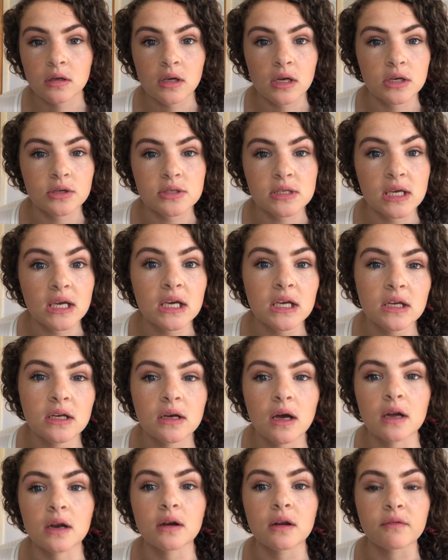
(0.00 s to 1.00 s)
Can you see?
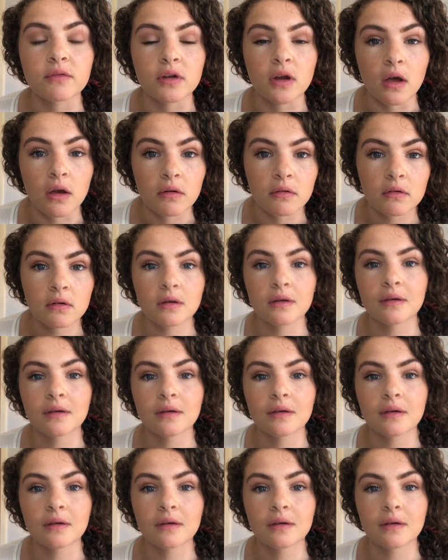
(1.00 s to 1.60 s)
I don't even know.